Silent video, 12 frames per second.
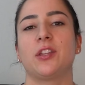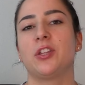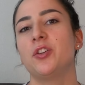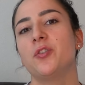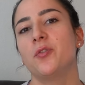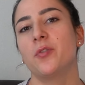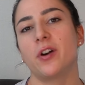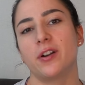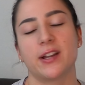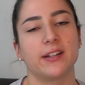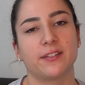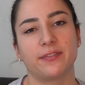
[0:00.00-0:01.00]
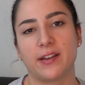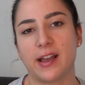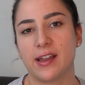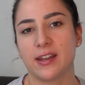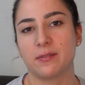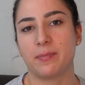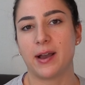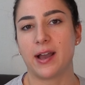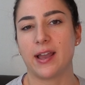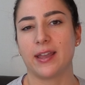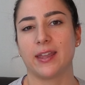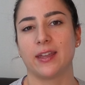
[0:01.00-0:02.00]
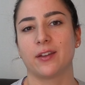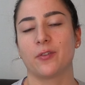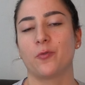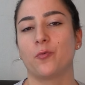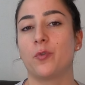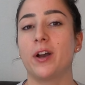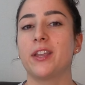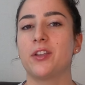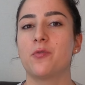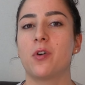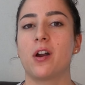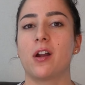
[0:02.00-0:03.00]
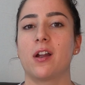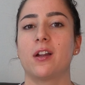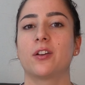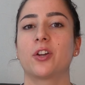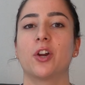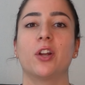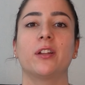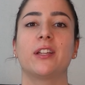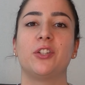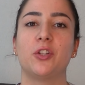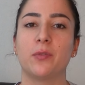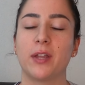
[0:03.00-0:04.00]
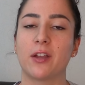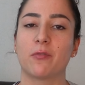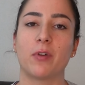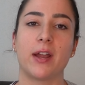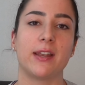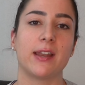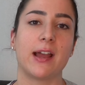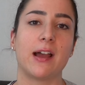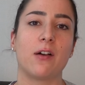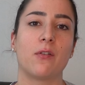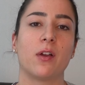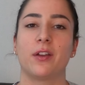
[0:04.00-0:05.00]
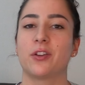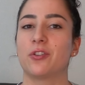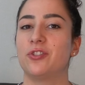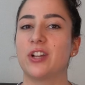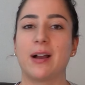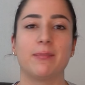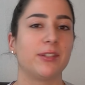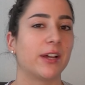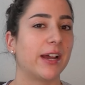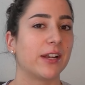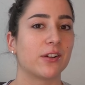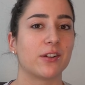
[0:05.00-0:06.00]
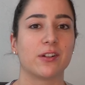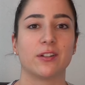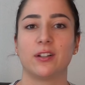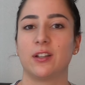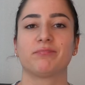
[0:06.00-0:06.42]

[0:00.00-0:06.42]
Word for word: You are not defined by what you are currently doing right now, your job title,